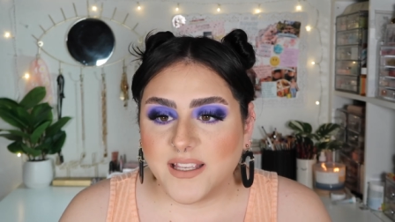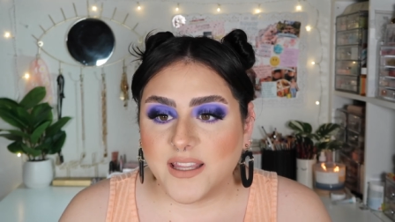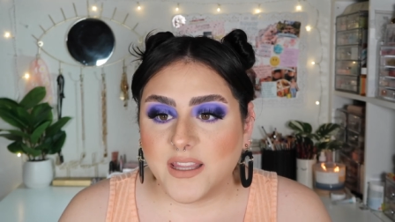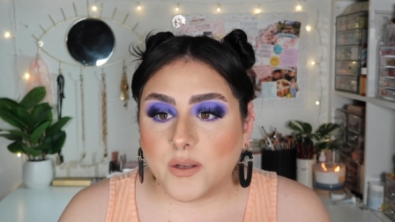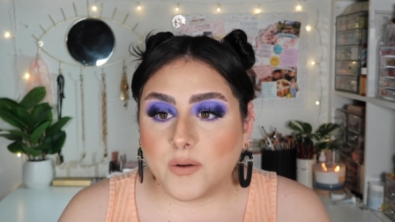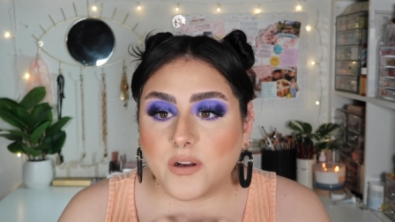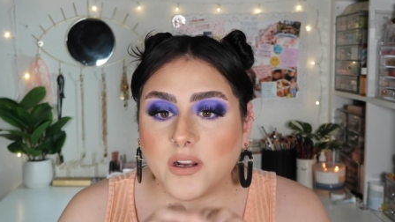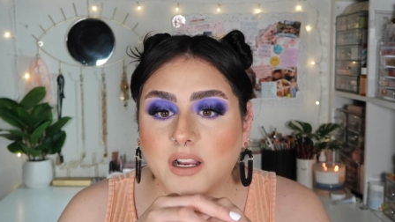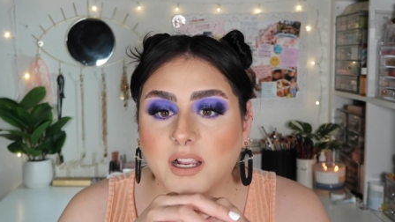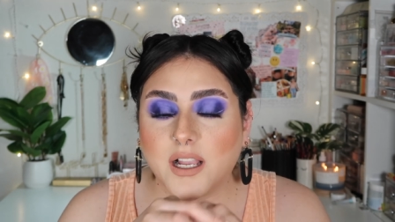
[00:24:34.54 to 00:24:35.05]

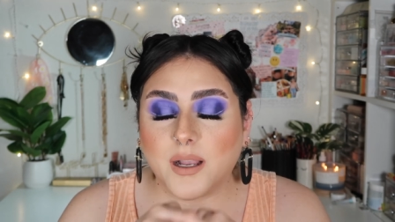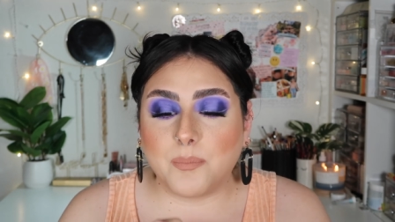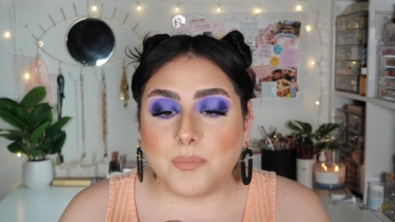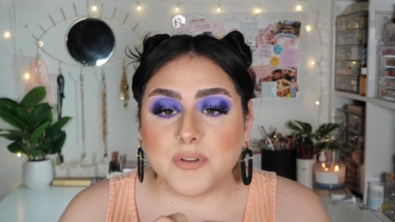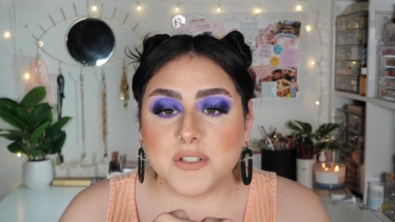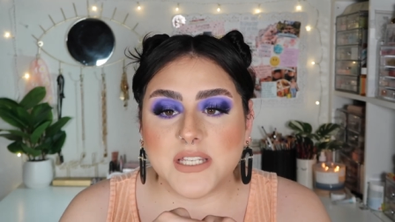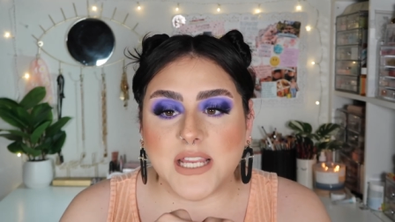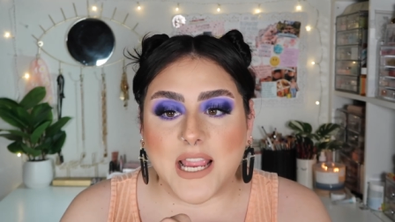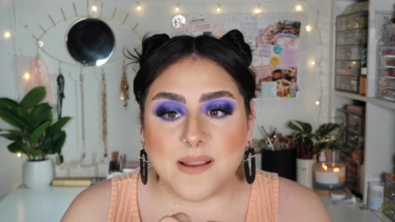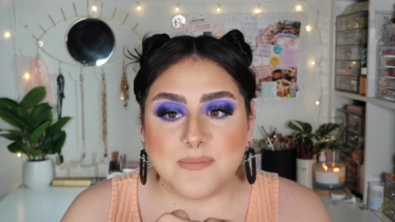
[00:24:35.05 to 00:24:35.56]
there were a
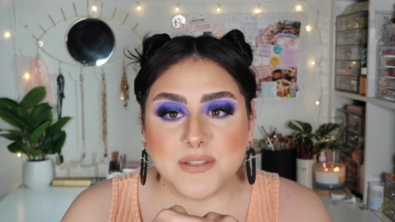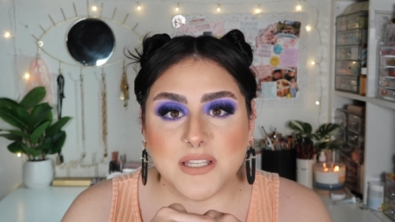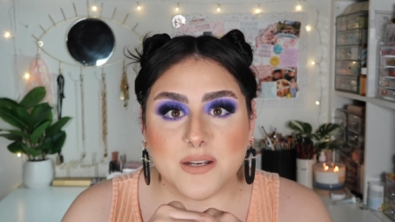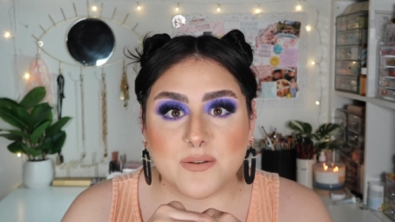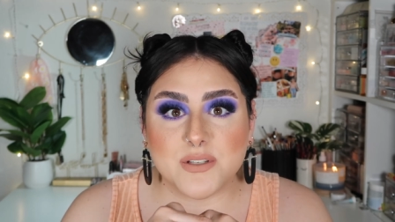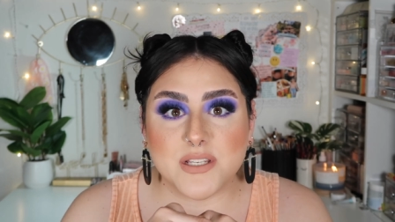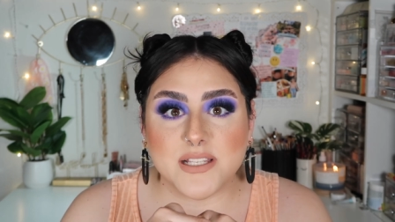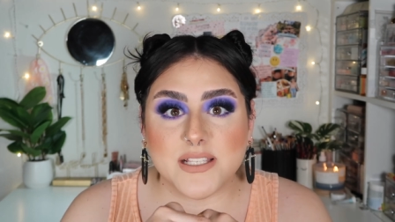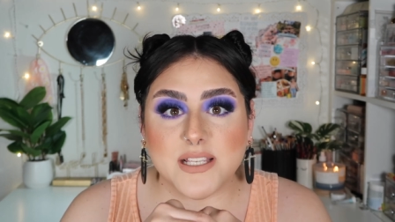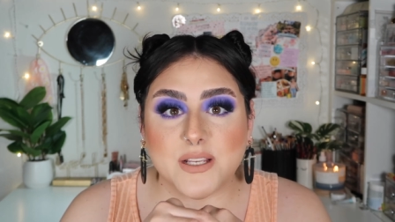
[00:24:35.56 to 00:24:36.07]
couple times that i
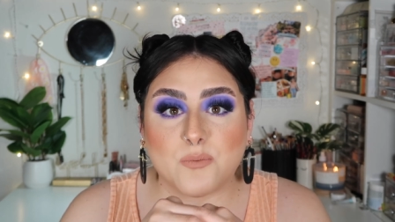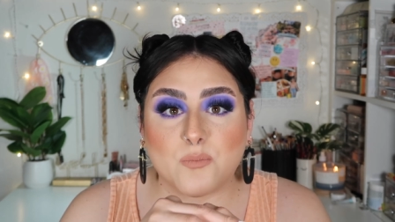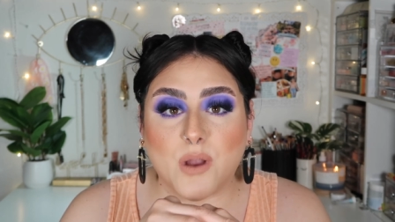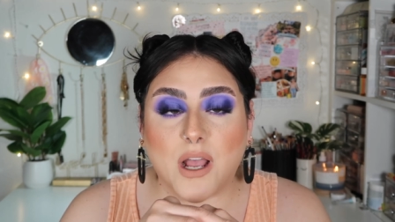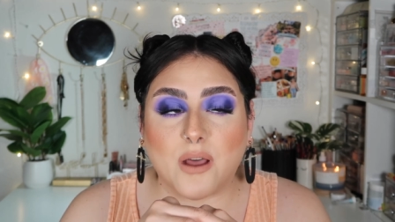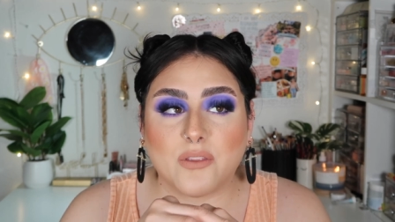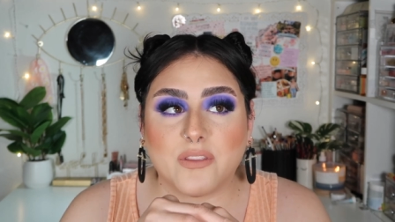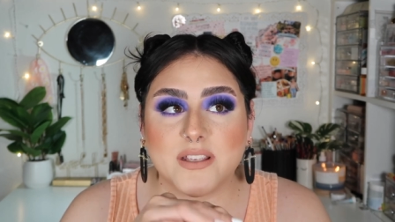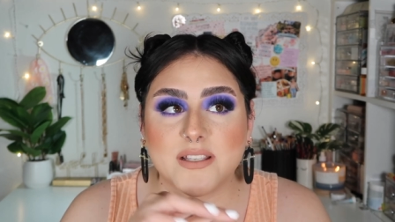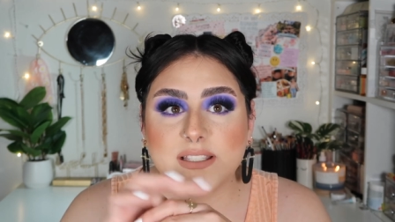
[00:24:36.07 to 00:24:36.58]
was just like
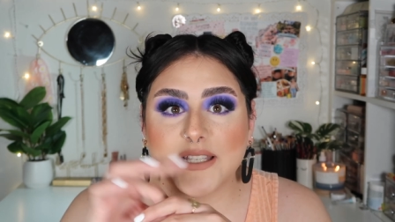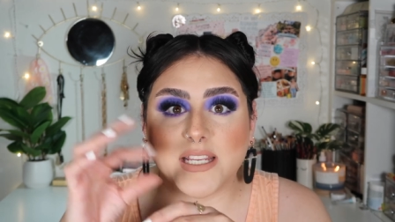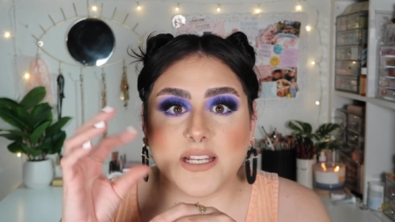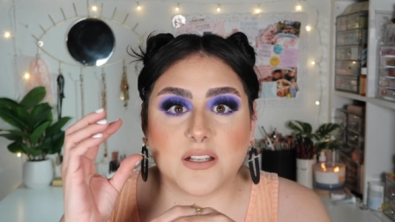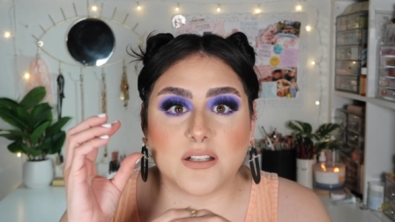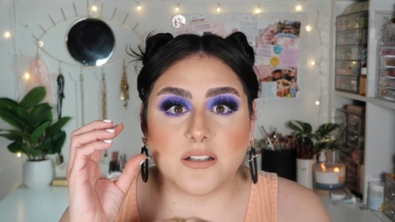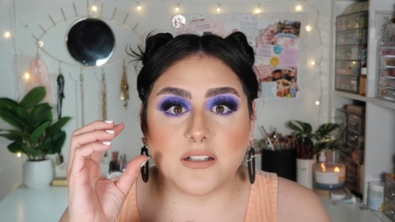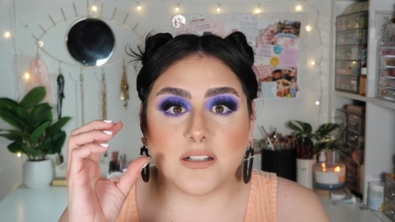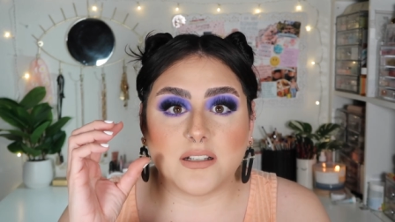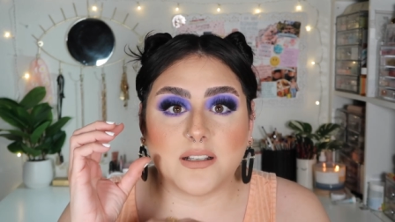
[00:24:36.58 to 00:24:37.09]
wow this
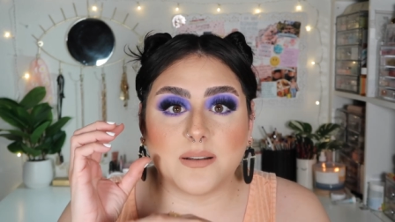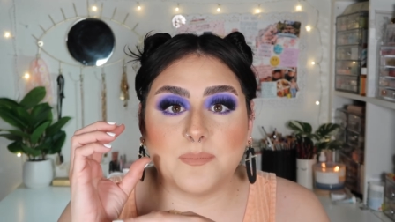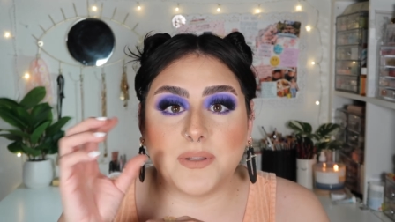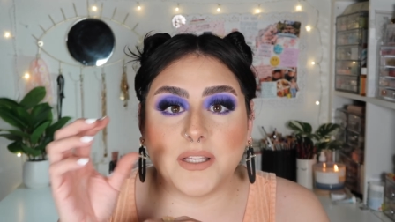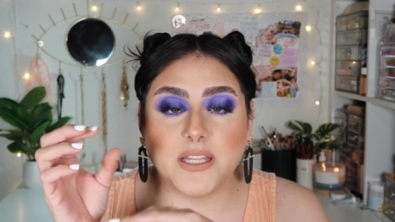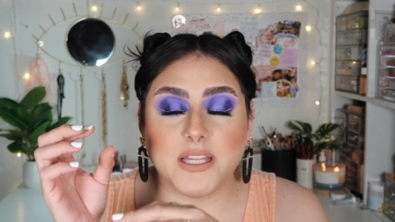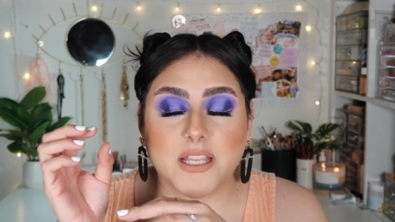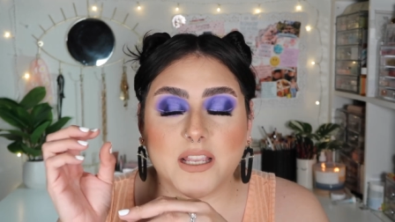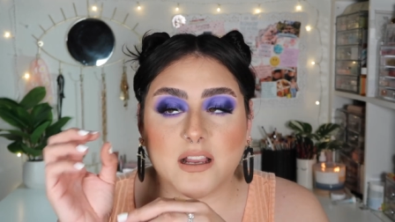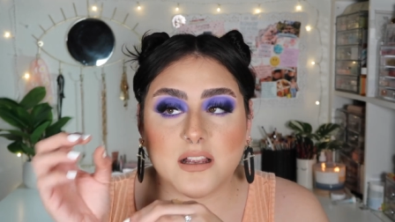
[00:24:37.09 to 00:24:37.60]
like
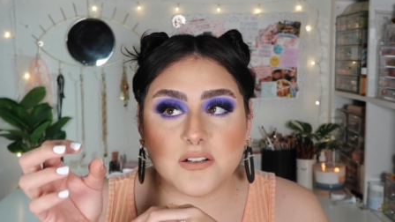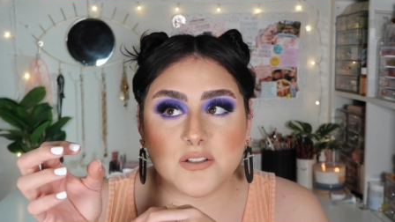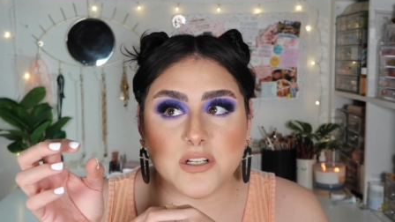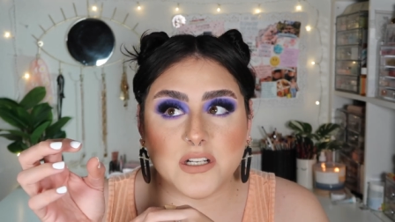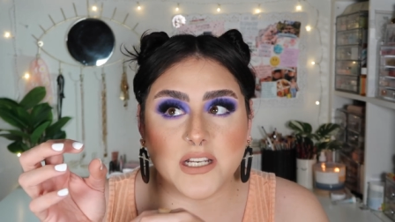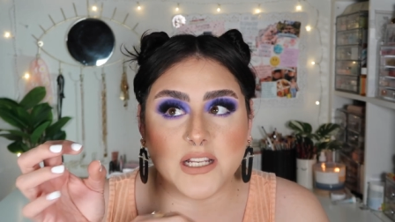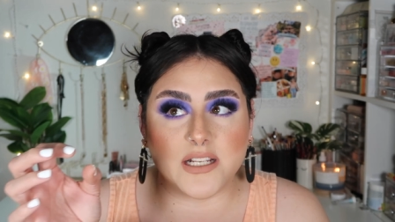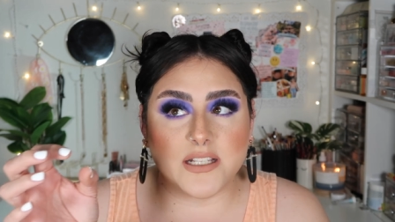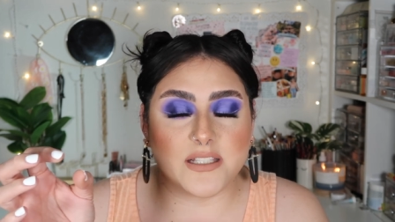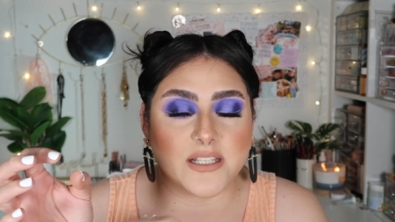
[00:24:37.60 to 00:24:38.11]
completely
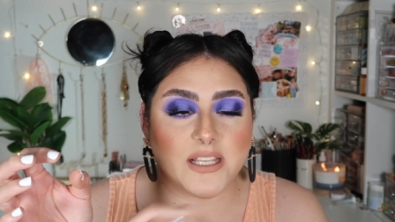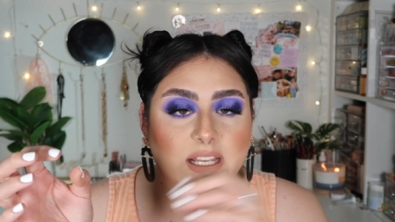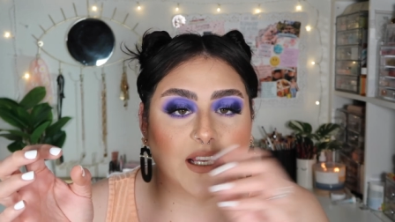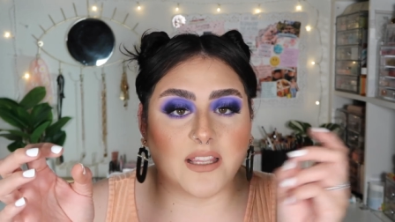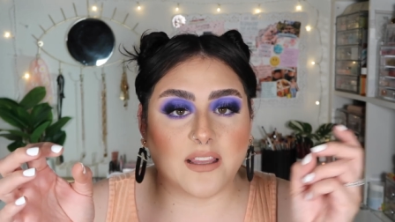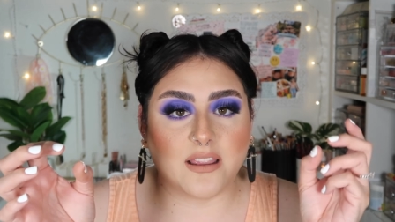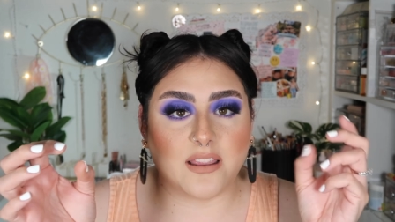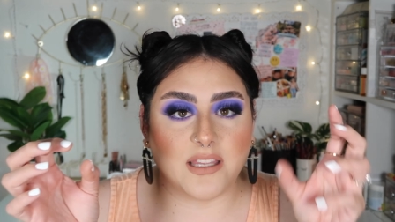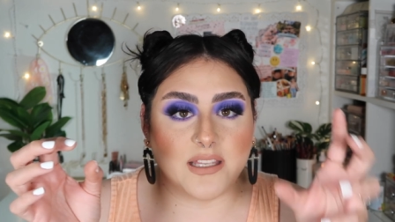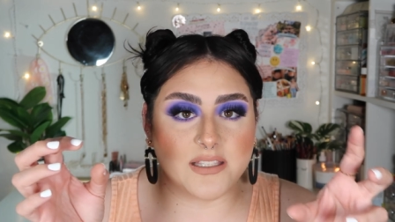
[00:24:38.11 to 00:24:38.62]
contradicts
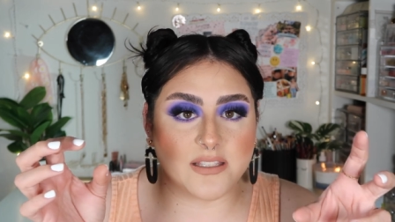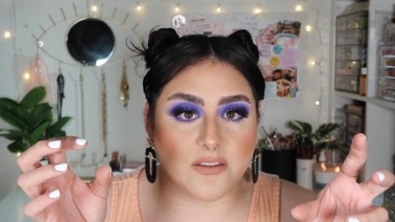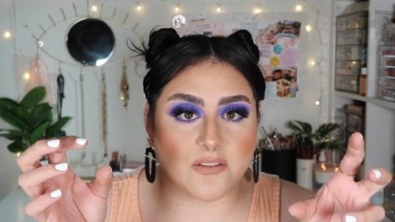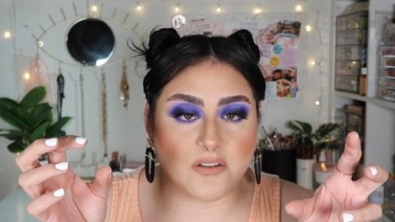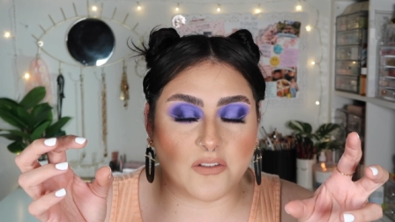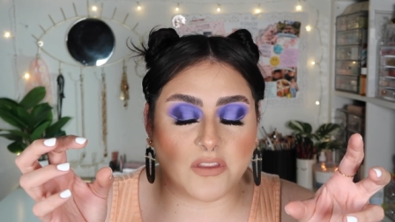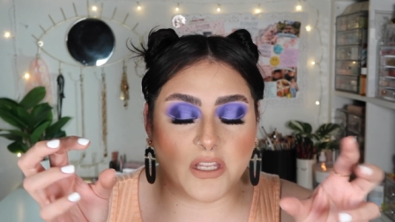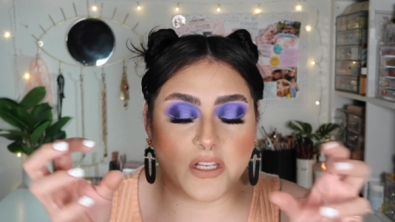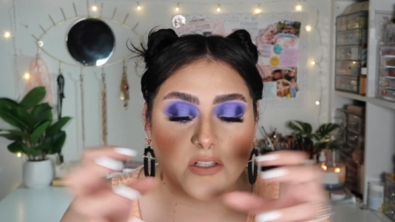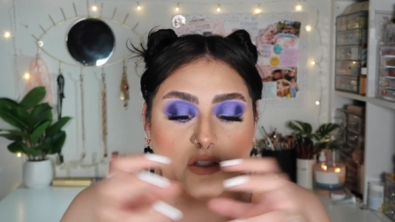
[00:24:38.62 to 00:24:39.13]
like this
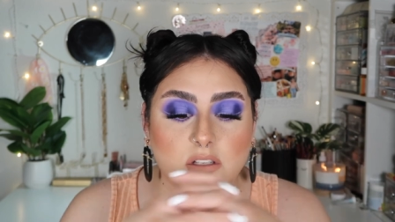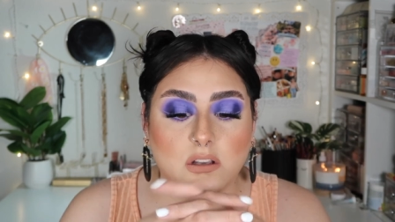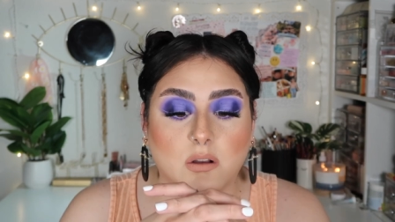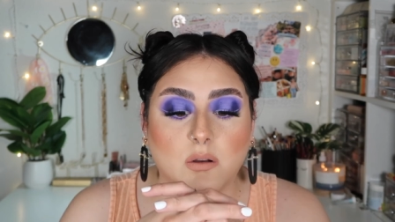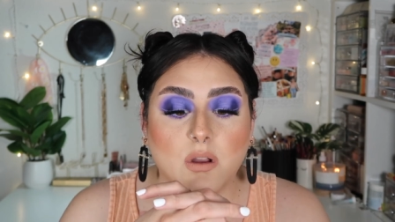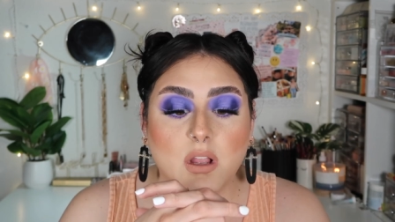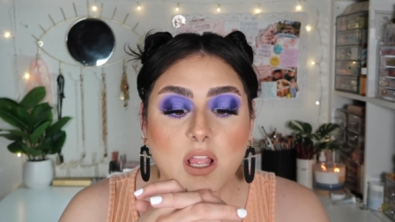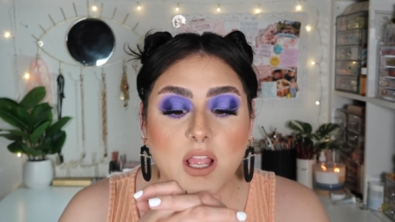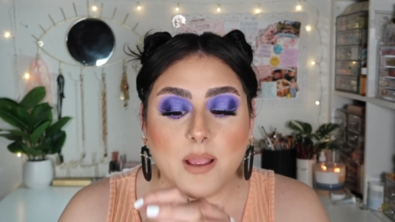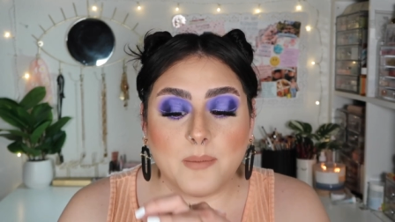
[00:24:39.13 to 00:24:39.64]
other thing
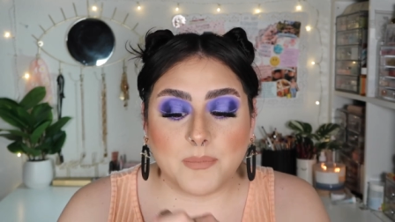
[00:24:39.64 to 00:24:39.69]
so